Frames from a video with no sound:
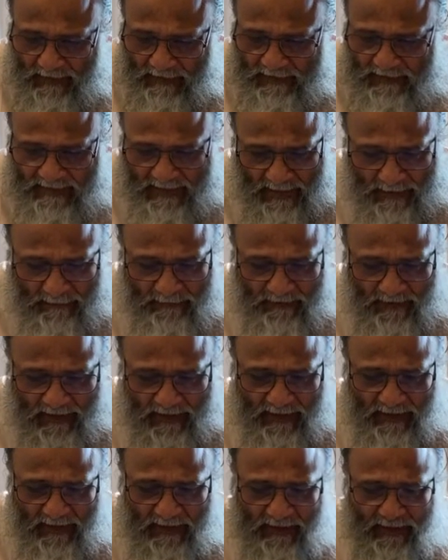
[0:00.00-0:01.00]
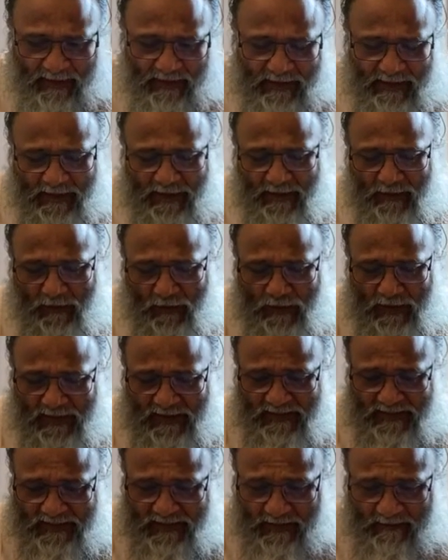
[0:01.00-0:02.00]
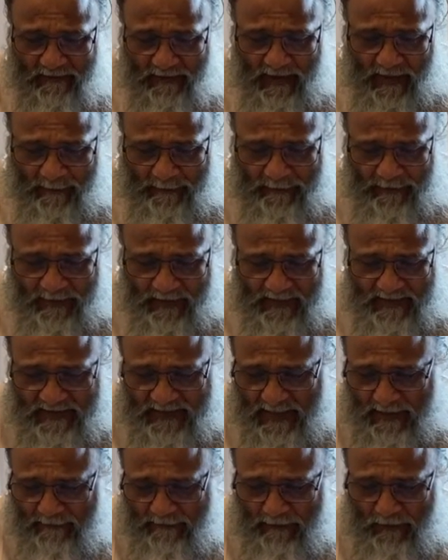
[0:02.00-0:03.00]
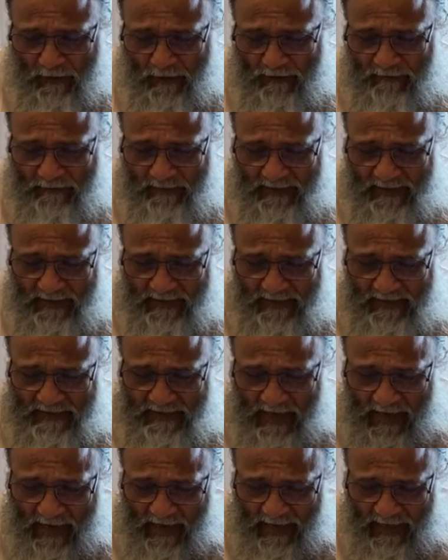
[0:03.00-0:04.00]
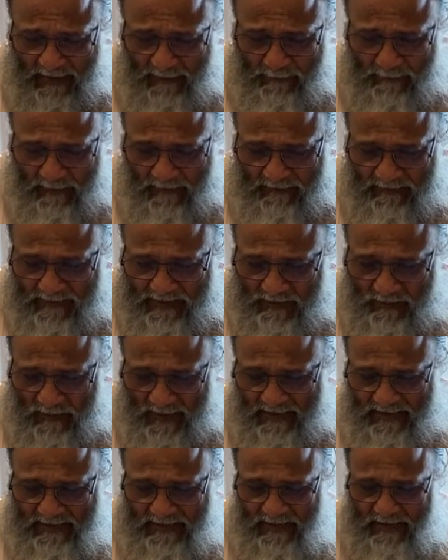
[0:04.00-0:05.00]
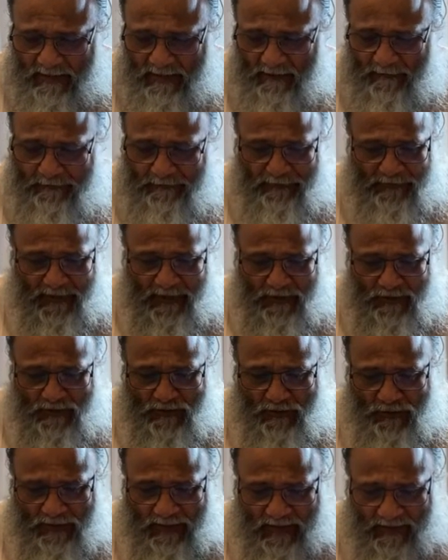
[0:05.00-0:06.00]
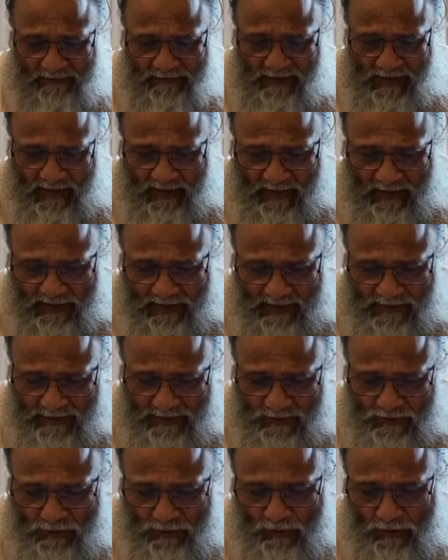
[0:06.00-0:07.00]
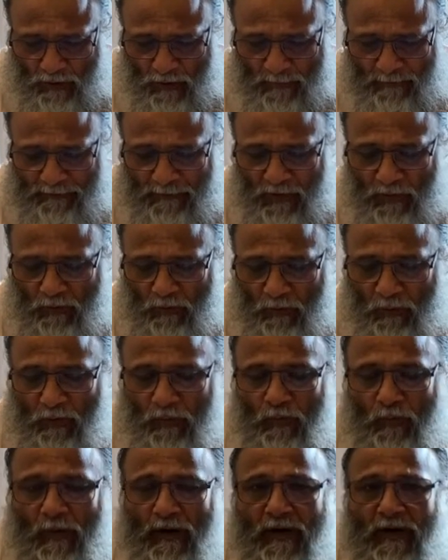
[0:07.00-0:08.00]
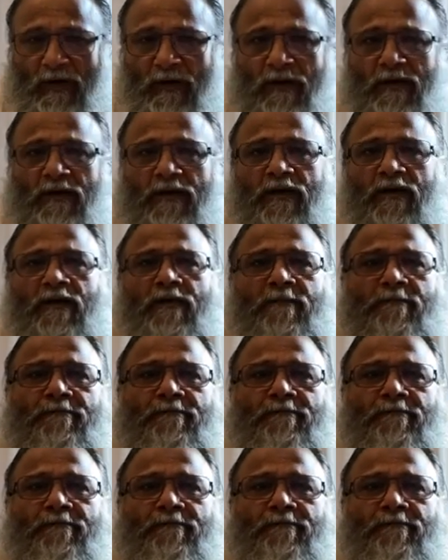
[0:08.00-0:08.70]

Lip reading: Same way, he who has developed self-confidence, Atma Vishwasa, should have the courage to drop the whole world.